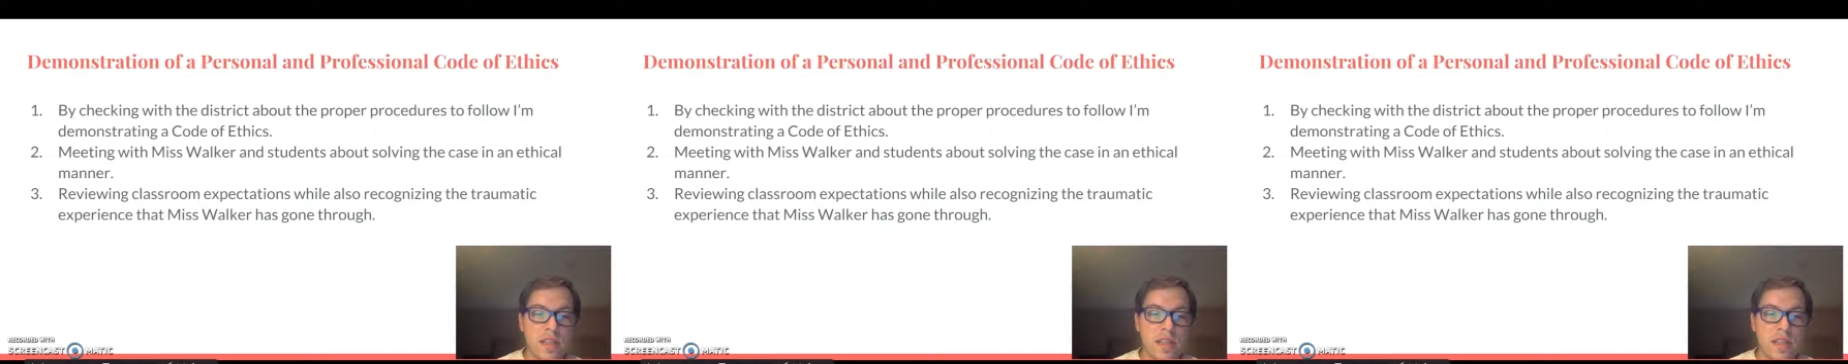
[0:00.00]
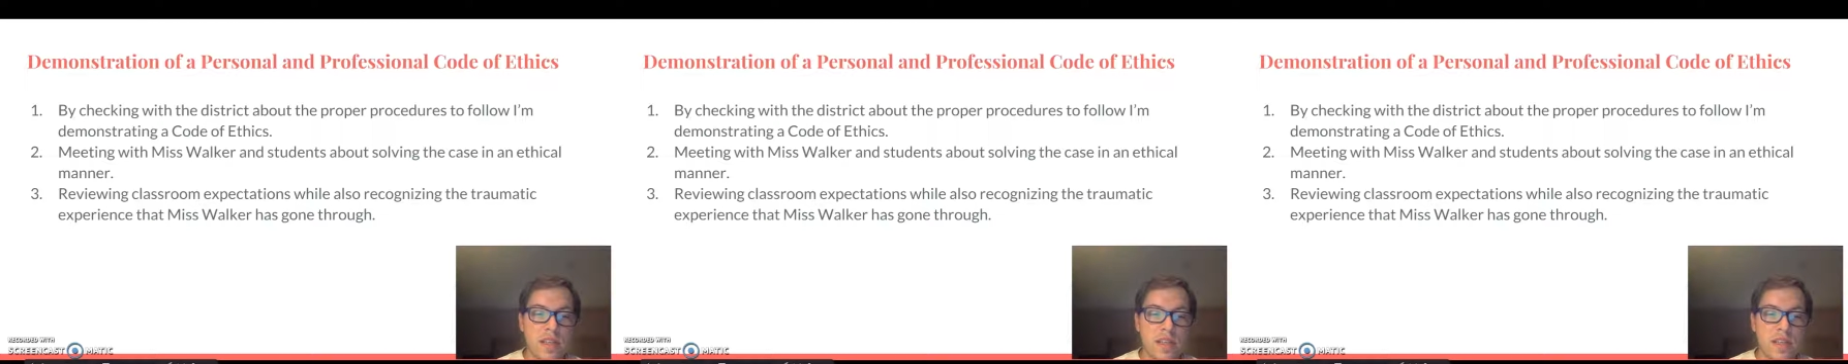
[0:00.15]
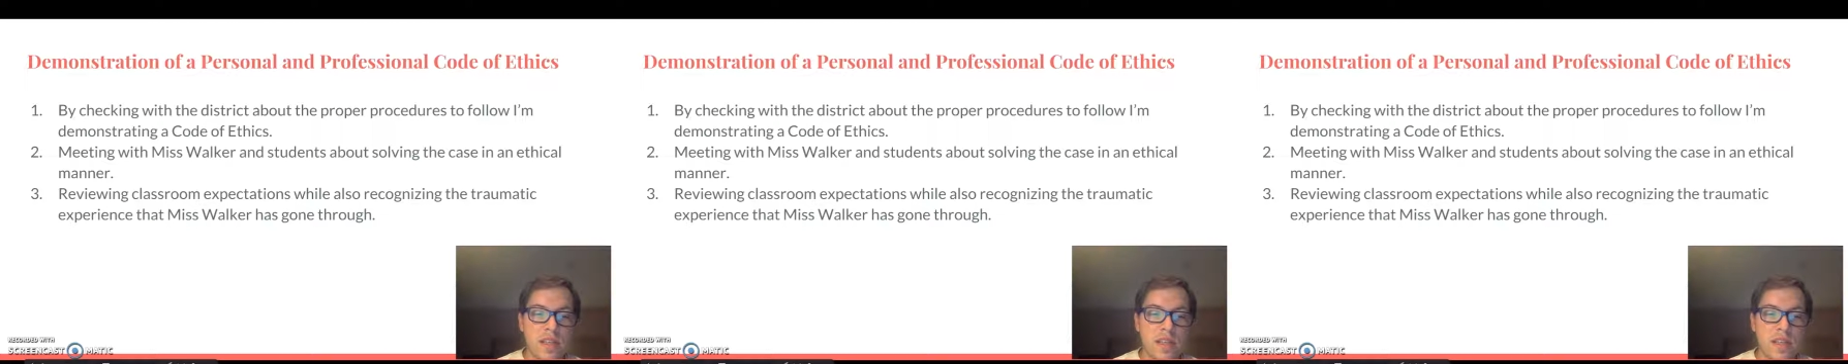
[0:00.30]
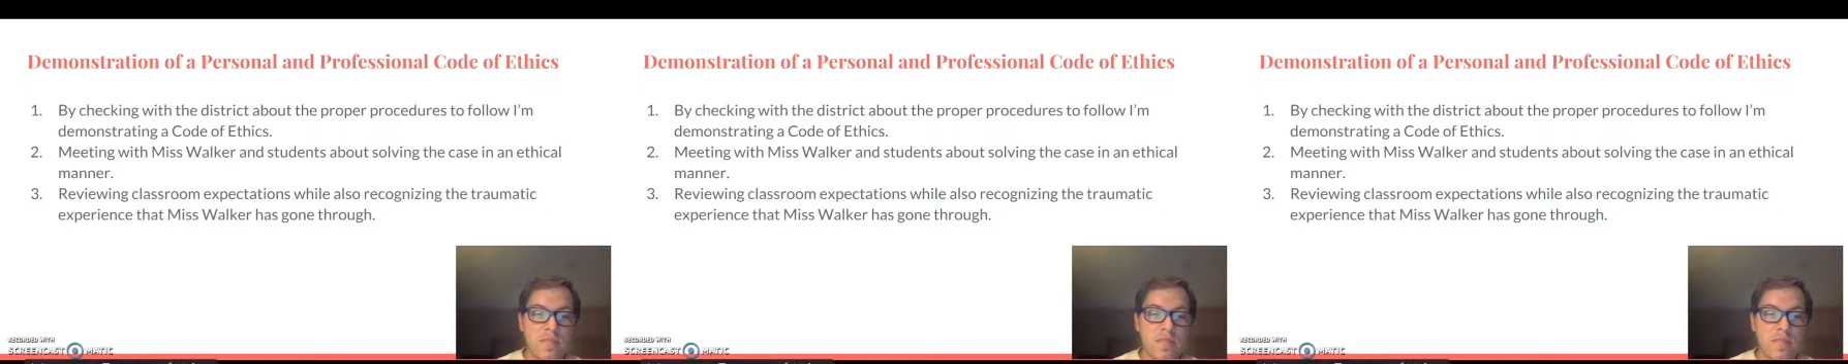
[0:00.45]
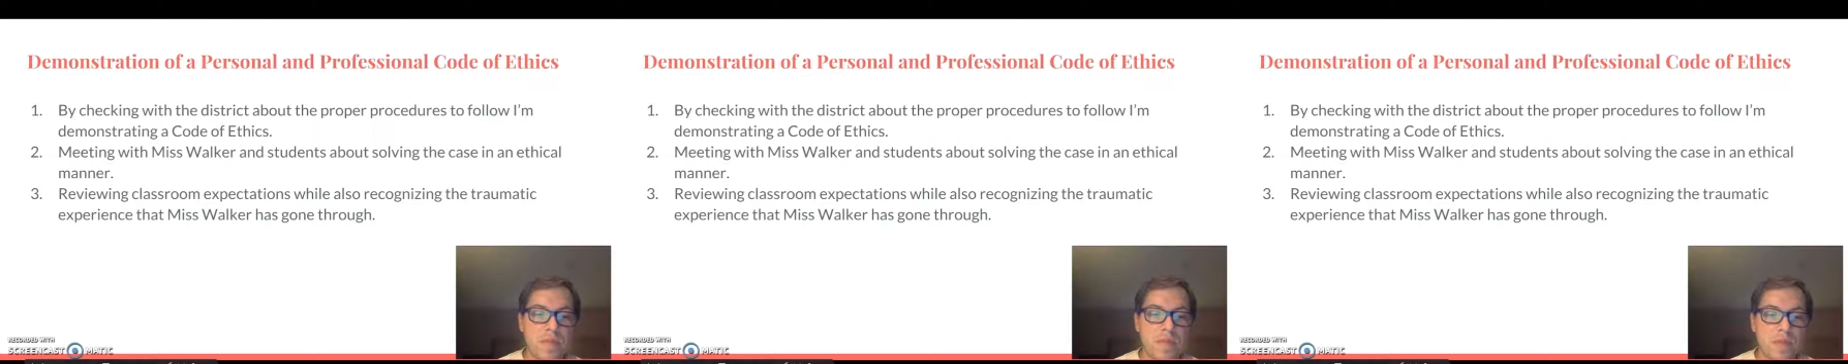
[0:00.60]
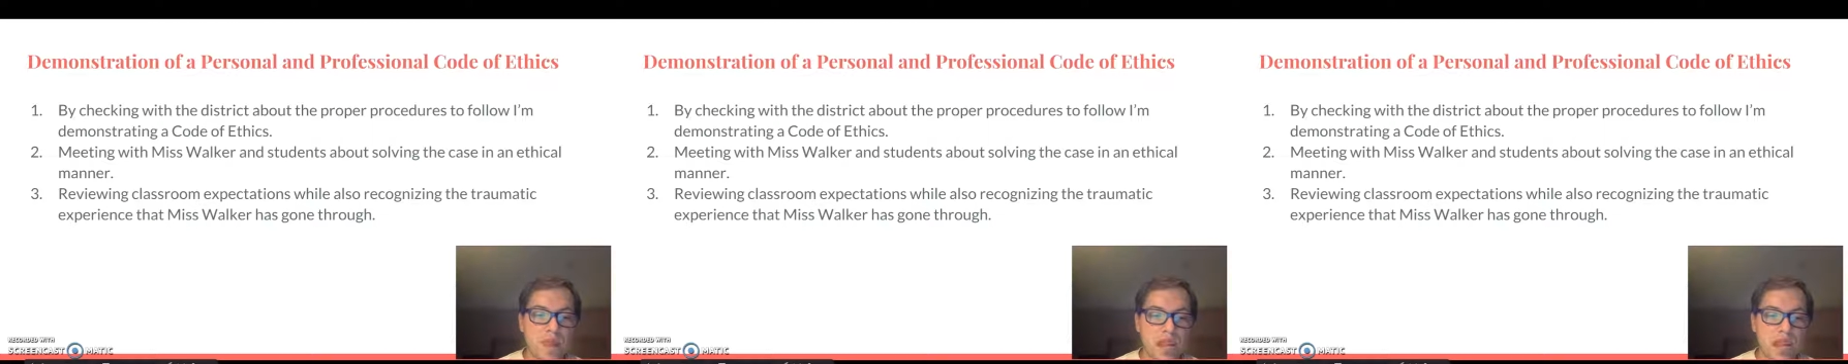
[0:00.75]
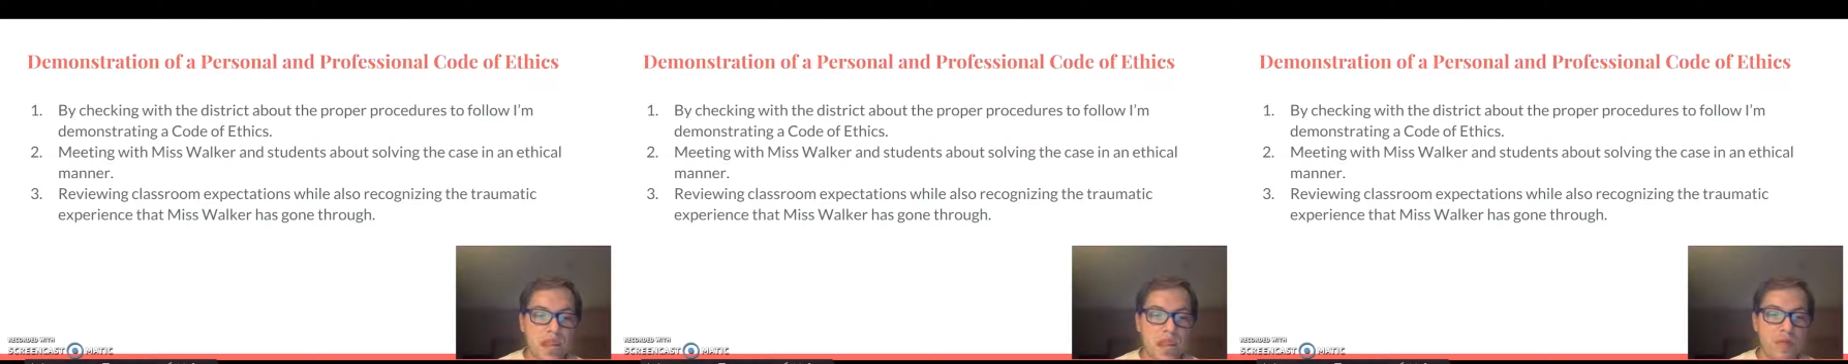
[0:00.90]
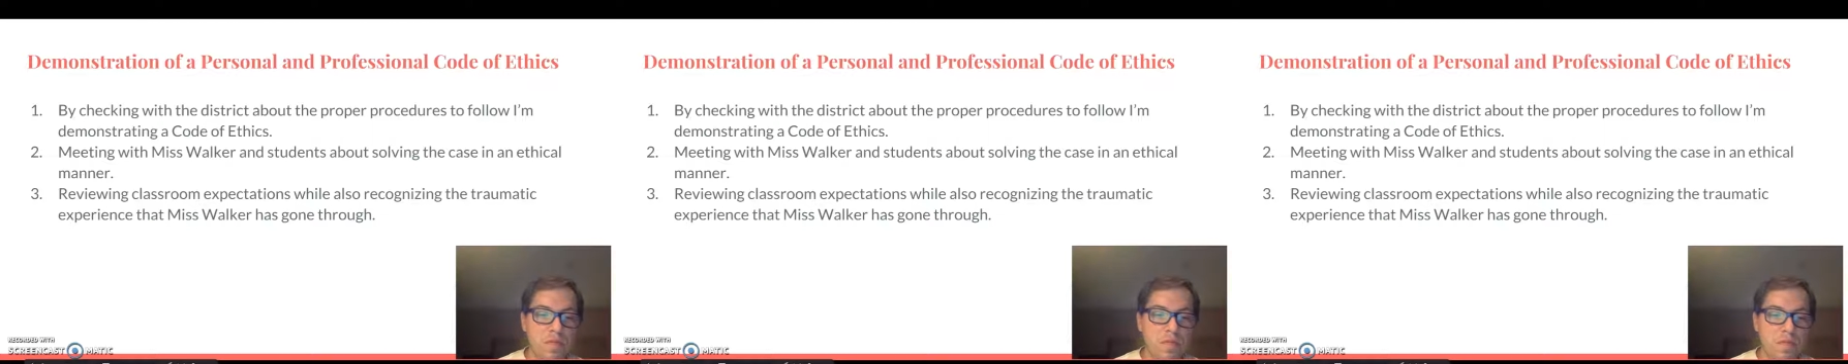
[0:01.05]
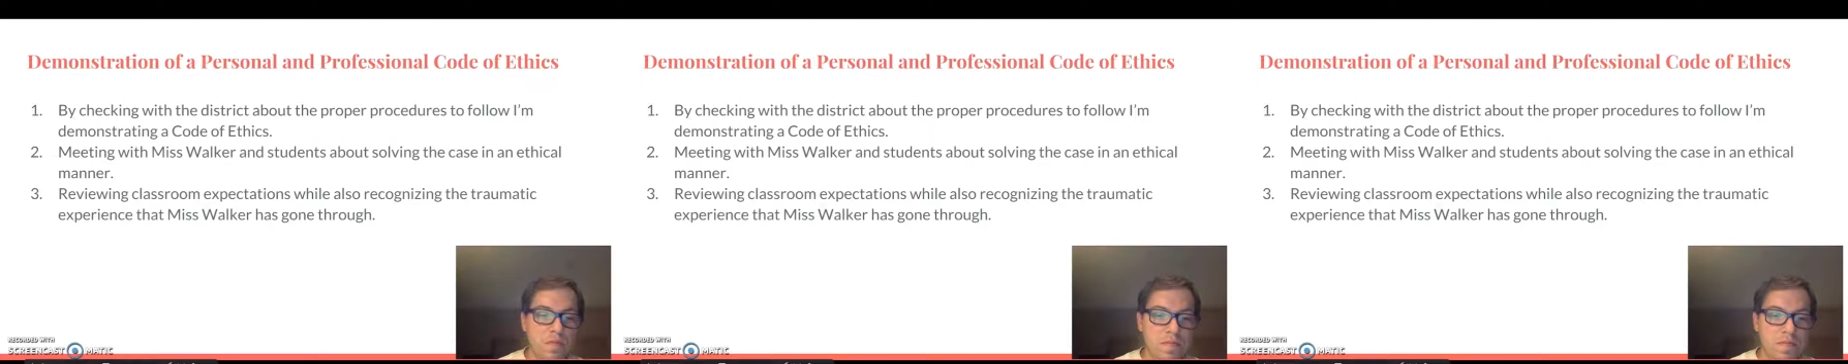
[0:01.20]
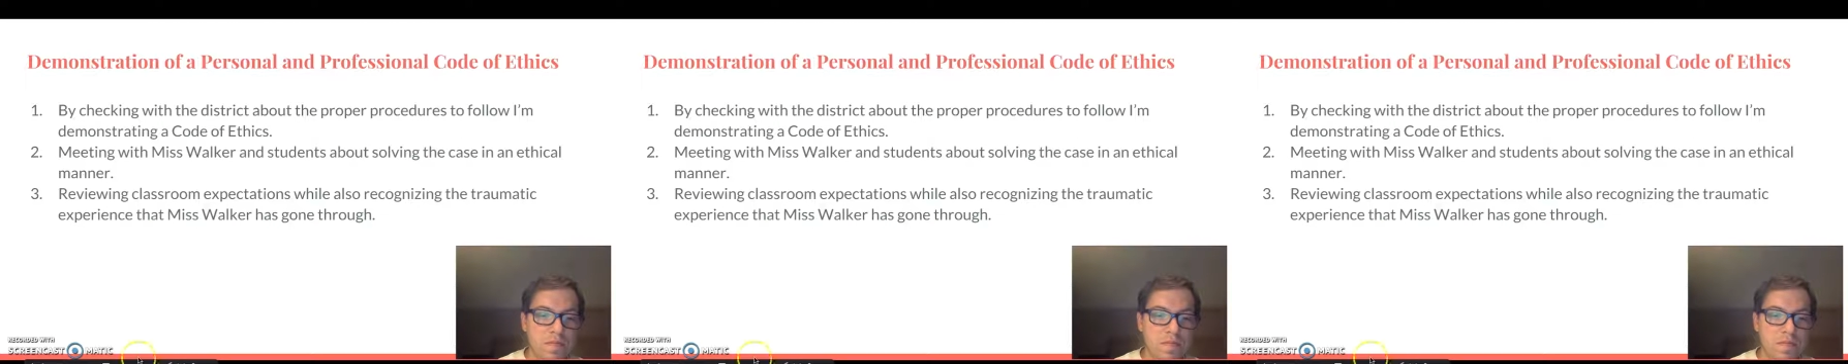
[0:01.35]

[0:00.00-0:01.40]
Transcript: case. Thank you.